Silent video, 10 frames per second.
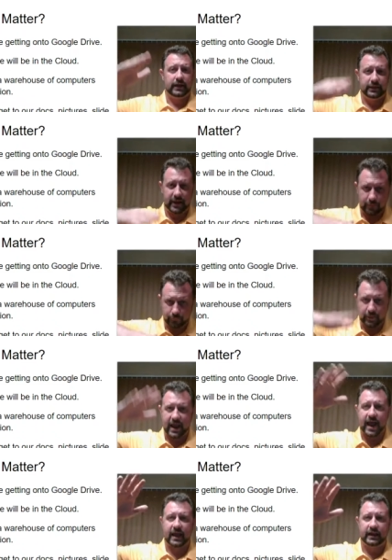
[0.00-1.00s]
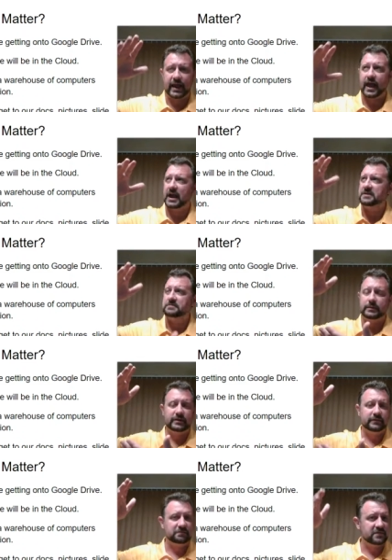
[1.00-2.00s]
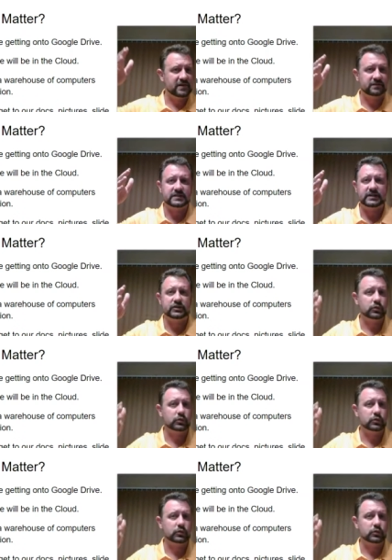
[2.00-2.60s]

And that rack had maybe 15,